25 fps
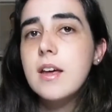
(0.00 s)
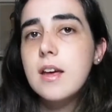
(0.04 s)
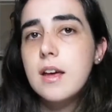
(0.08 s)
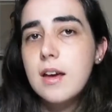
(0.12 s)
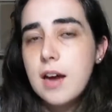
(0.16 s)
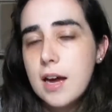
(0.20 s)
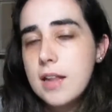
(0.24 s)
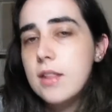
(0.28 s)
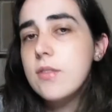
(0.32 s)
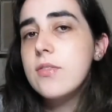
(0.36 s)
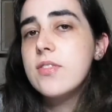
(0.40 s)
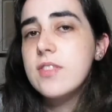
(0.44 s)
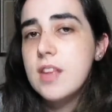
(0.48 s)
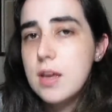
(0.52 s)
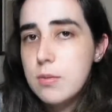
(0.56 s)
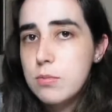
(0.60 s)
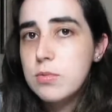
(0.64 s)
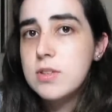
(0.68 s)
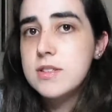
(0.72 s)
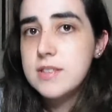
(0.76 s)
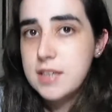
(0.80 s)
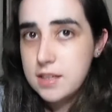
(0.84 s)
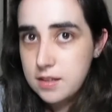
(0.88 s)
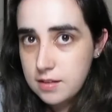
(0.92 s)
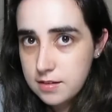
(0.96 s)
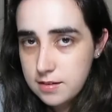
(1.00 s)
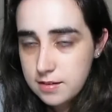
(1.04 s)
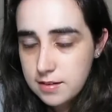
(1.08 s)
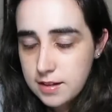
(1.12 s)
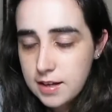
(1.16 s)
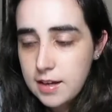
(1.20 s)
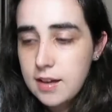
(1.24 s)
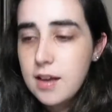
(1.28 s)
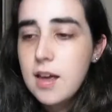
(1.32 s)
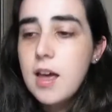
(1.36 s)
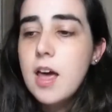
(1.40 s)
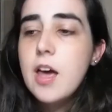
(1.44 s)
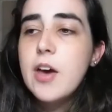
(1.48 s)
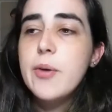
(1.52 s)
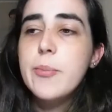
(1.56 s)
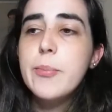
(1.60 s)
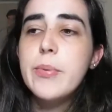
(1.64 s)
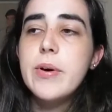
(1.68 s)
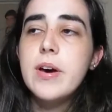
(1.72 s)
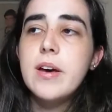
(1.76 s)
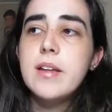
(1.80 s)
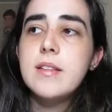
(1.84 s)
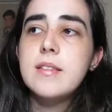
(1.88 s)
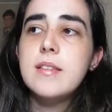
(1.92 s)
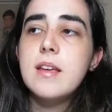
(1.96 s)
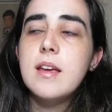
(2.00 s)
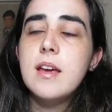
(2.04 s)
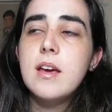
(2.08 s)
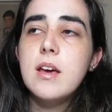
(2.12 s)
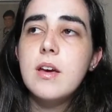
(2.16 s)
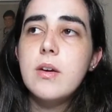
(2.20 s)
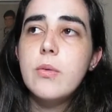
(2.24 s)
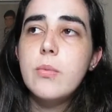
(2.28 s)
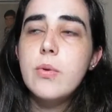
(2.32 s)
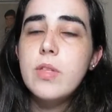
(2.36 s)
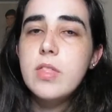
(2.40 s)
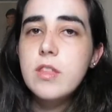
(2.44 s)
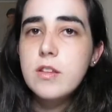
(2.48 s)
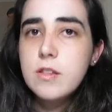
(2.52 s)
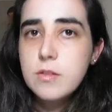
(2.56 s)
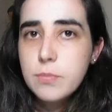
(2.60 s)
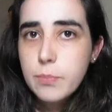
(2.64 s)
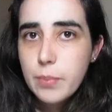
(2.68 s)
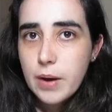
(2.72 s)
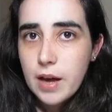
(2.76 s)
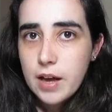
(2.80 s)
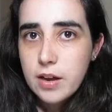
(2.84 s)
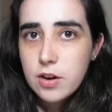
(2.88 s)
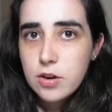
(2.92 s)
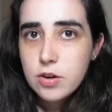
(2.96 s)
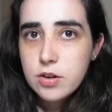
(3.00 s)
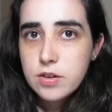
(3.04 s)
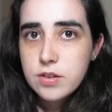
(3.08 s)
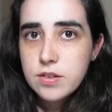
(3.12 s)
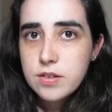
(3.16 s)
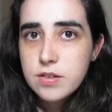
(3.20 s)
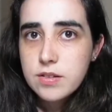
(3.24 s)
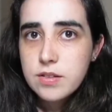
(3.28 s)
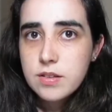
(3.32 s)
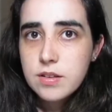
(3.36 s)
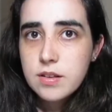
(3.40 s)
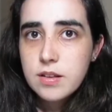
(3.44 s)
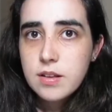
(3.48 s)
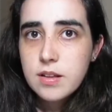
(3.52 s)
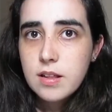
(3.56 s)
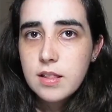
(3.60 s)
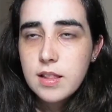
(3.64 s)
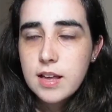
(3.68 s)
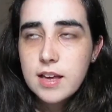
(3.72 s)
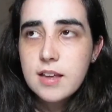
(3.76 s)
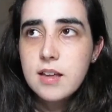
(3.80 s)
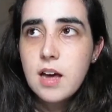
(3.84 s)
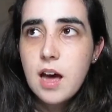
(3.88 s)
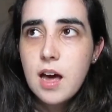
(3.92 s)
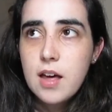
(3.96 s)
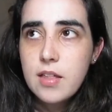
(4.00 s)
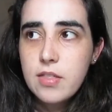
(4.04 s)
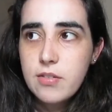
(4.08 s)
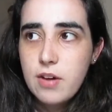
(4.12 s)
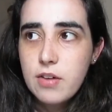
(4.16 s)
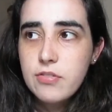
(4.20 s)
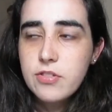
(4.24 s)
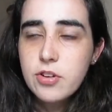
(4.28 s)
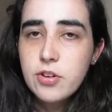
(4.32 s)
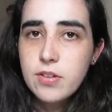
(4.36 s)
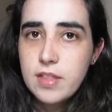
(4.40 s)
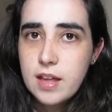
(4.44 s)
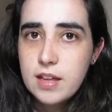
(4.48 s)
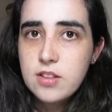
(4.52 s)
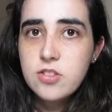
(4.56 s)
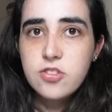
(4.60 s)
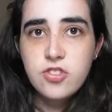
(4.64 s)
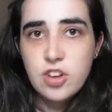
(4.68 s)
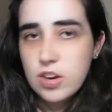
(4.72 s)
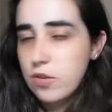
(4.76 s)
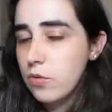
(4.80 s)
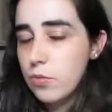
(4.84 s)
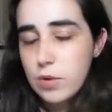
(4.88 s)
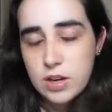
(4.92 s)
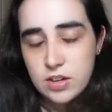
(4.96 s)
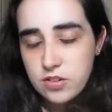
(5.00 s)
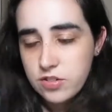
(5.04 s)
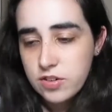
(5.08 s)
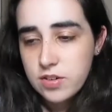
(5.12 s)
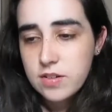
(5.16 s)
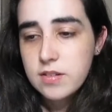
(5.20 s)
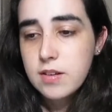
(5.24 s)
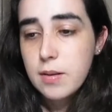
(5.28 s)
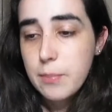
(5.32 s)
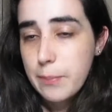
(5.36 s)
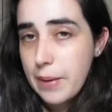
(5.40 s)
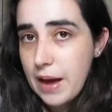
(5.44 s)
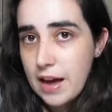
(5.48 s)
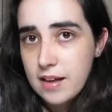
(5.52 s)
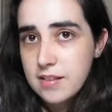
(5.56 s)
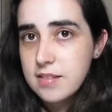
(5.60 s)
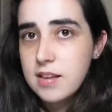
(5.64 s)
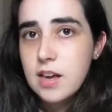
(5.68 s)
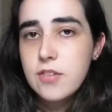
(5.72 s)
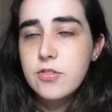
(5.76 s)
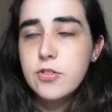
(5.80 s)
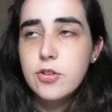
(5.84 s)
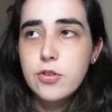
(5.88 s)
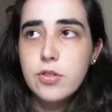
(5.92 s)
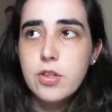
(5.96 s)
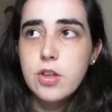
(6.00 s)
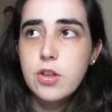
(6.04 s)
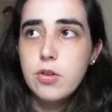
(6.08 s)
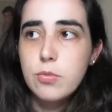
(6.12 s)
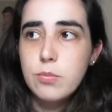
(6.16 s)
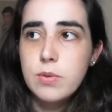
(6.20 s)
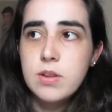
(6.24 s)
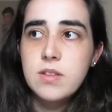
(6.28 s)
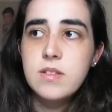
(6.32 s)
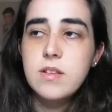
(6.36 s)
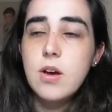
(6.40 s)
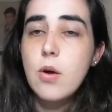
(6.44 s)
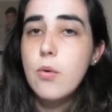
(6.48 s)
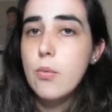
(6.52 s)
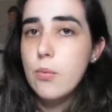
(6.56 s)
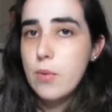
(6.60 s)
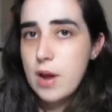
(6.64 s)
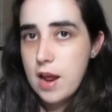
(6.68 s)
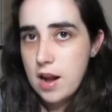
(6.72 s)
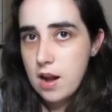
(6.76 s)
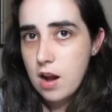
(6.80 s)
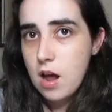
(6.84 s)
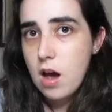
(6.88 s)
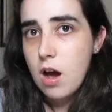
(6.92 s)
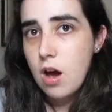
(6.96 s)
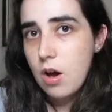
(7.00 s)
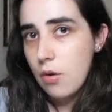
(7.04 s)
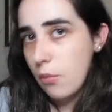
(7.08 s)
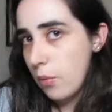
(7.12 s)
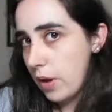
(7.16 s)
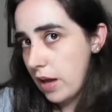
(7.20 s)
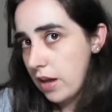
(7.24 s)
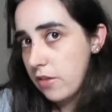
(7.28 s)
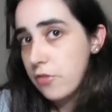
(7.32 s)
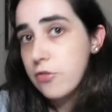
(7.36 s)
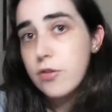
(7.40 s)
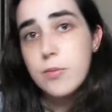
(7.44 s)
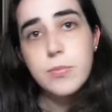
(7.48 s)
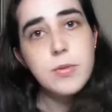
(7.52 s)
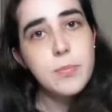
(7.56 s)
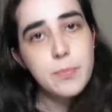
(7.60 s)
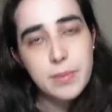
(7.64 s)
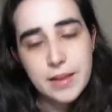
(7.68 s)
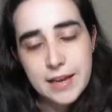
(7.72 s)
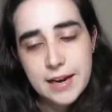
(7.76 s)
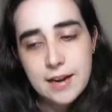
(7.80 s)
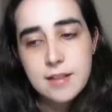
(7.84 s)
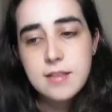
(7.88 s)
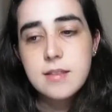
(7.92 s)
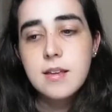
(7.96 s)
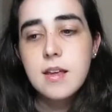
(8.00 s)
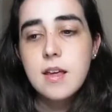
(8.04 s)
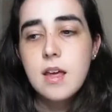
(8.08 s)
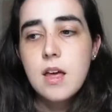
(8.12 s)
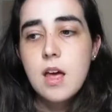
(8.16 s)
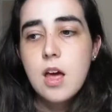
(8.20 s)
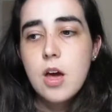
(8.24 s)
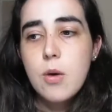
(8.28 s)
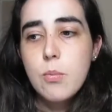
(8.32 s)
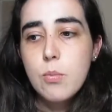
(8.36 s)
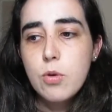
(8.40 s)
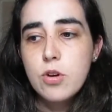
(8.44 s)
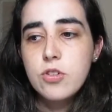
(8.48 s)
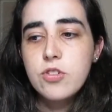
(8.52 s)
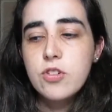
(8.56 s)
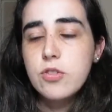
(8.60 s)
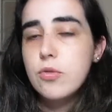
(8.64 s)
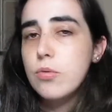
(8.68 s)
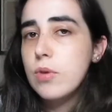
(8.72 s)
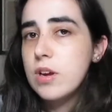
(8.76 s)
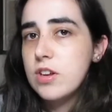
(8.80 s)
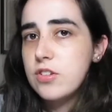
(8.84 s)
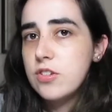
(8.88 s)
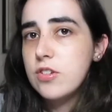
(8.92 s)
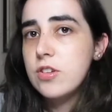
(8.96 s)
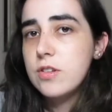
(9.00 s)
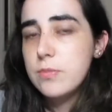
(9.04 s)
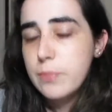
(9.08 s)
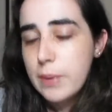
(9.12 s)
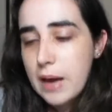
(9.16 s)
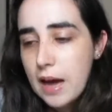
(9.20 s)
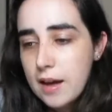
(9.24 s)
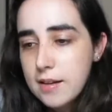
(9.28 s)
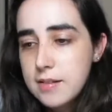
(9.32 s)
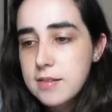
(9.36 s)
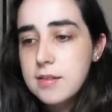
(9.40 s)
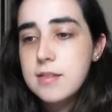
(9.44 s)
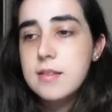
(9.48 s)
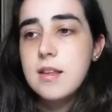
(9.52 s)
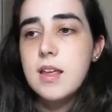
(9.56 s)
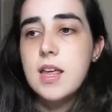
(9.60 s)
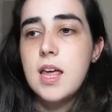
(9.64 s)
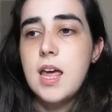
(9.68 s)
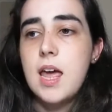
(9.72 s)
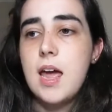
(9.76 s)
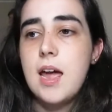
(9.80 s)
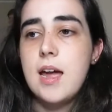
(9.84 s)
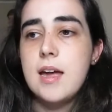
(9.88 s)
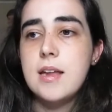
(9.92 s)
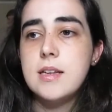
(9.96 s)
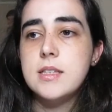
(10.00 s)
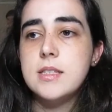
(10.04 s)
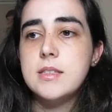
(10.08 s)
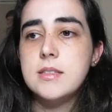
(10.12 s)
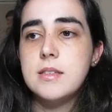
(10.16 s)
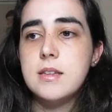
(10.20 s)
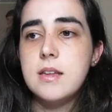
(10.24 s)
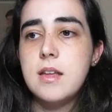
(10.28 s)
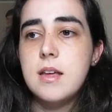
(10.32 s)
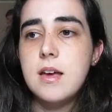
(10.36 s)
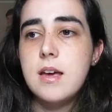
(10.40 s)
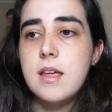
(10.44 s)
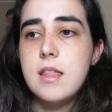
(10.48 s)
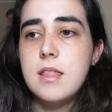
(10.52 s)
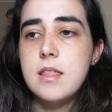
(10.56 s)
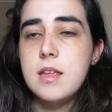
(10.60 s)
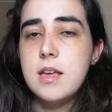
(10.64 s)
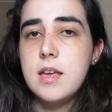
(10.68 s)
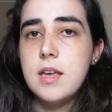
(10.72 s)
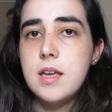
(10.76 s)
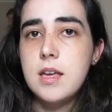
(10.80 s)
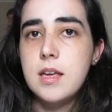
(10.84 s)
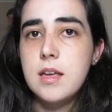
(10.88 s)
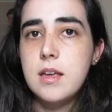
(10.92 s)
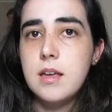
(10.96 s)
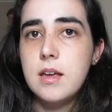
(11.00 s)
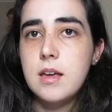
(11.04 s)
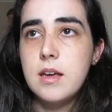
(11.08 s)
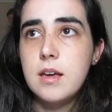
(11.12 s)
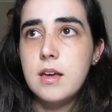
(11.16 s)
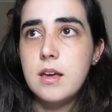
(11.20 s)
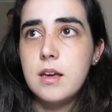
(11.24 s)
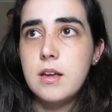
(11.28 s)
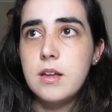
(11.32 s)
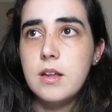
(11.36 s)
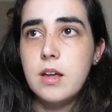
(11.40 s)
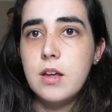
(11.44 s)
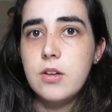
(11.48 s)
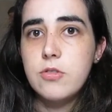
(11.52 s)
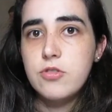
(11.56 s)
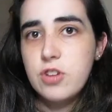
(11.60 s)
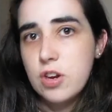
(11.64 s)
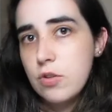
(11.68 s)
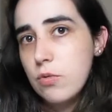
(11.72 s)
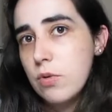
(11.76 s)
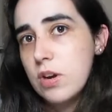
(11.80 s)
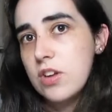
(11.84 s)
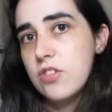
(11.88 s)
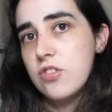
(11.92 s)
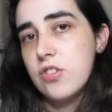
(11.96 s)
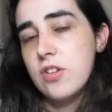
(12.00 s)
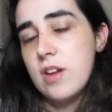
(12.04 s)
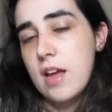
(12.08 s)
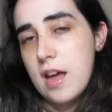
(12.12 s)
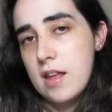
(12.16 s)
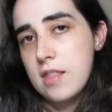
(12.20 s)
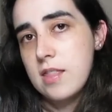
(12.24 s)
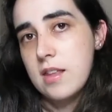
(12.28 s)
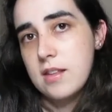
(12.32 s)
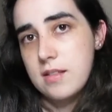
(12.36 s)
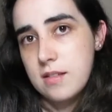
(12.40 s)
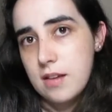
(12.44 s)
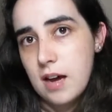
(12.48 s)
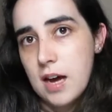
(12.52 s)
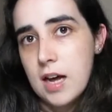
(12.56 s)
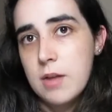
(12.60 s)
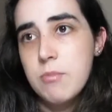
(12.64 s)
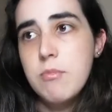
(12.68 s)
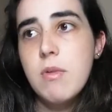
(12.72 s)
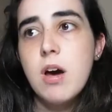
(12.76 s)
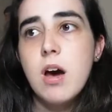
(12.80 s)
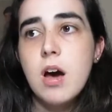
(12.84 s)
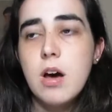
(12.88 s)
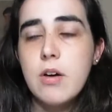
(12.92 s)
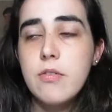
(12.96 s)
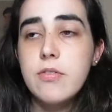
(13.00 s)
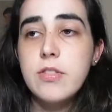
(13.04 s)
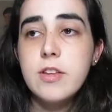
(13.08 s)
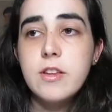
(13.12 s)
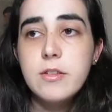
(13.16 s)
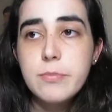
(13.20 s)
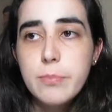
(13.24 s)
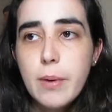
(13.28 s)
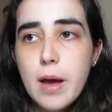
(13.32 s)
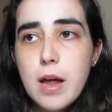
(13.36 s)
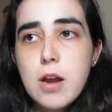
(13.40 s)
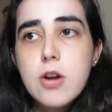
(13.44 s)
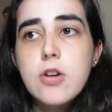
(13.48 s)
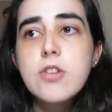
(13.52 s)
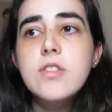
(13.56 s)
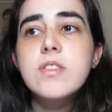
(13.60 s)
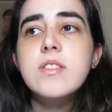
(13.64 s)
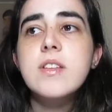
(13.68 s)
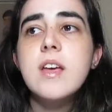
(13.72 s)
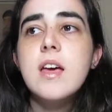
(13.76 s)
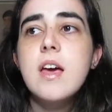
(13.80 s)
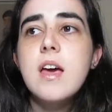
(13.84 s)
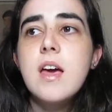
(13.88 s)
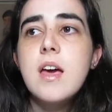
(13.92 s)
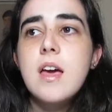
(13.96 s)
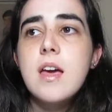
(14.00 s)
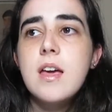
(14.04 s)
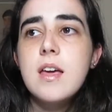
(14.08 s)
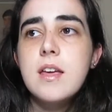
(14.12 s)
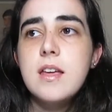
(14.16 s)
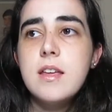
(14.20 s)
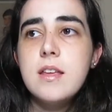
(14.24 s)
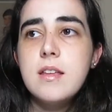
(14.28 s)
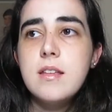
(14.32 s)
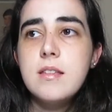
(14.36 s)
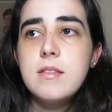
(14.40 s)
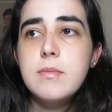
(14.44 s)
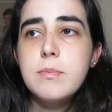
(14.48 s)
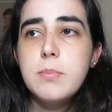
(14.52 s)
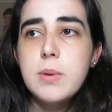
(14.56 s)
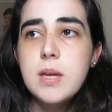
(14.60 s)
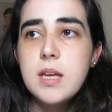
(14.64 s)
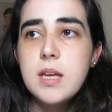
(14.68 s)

kind of simultaneously. But with the spiders, like after that, generations pass after the humans ran away from the planet. More generations pass, and the generation at that time of the spiders is